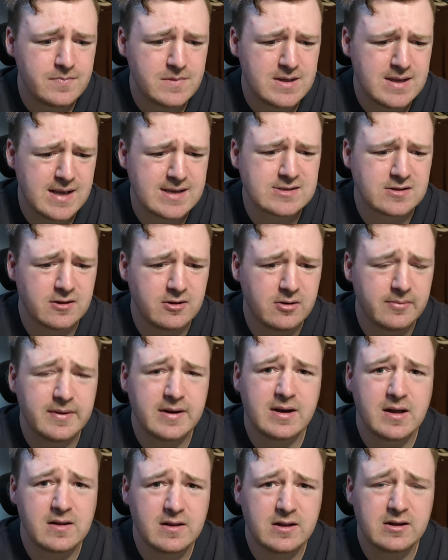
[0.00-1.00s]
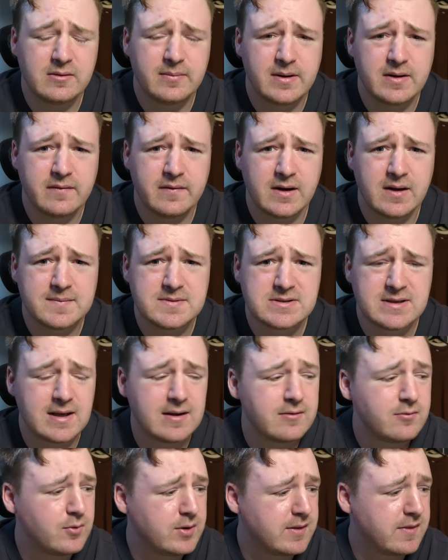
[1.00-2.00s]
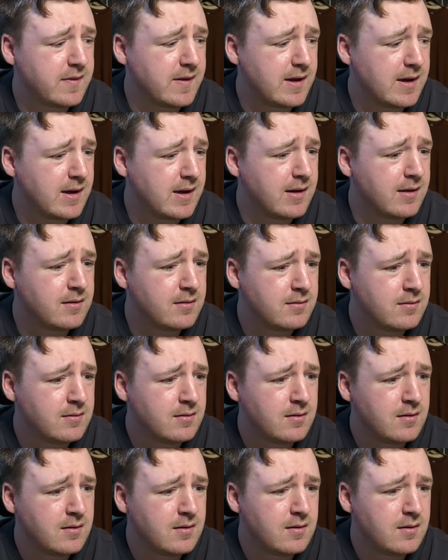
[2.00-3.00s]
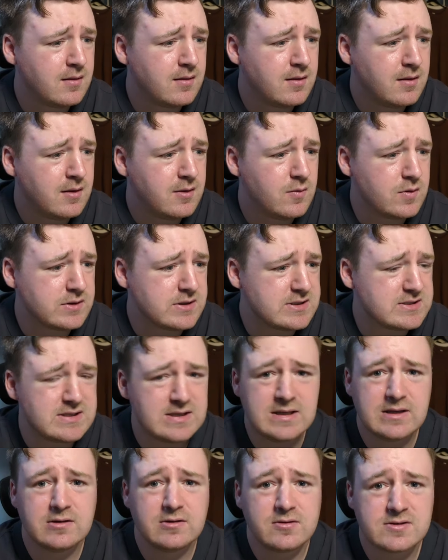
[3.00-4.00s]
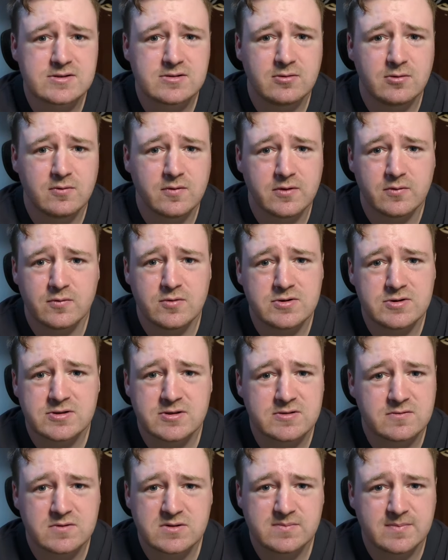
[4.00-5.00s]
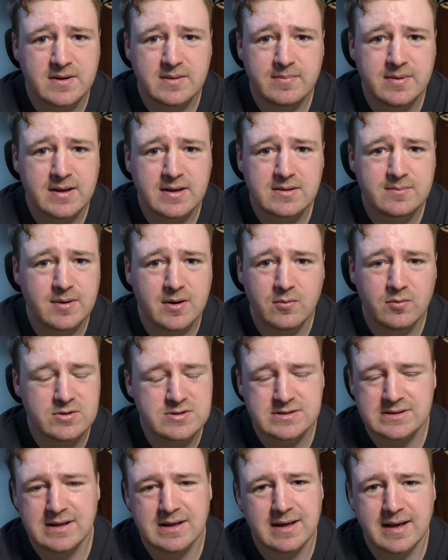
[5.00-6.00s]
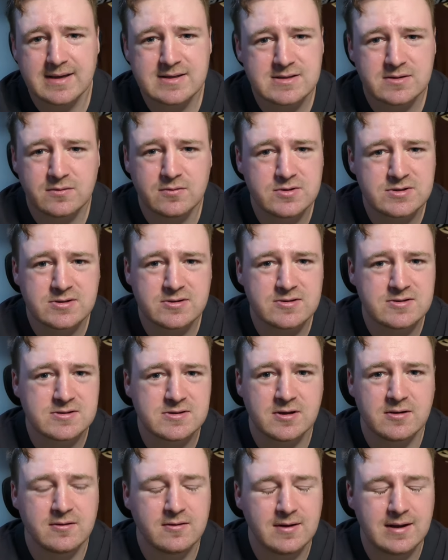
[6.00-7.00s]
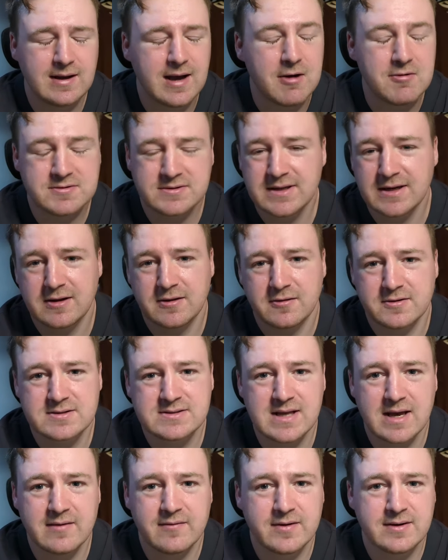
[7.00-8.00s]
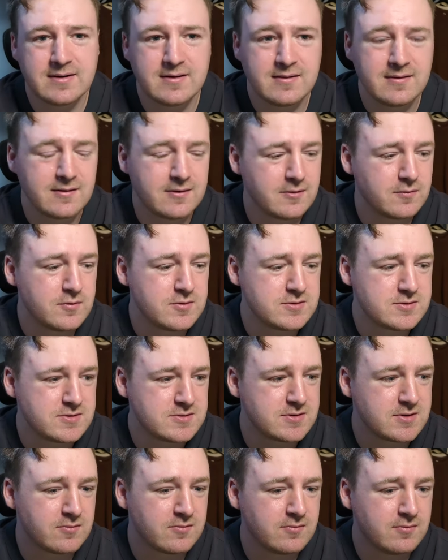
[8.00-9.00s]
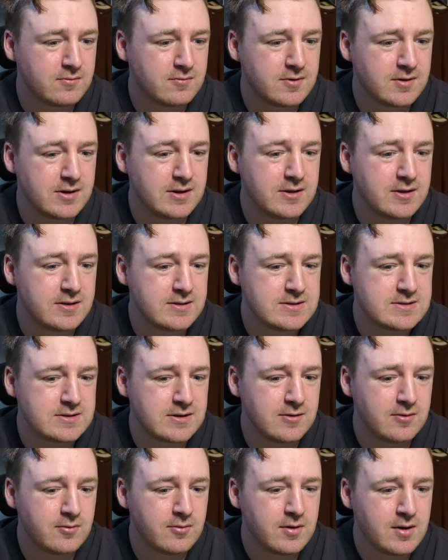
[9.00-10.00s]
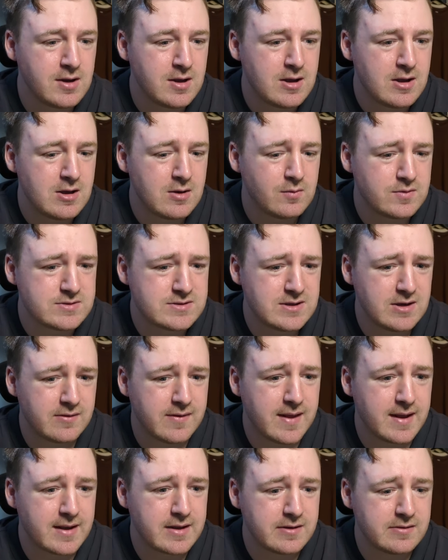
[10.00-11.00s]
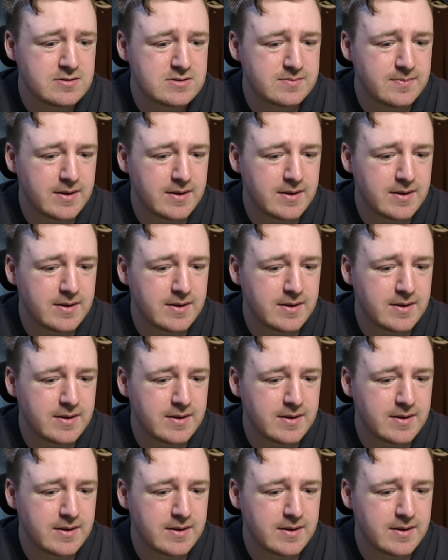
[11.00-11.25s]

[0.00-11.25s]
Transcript: Yeah, so a little bit of an upset with the Sea Eagles over the Roosters was my pick, but we'll see, I guess. The Roosters, outside of their 7, the Roosters are really good, so we'll see how that goes.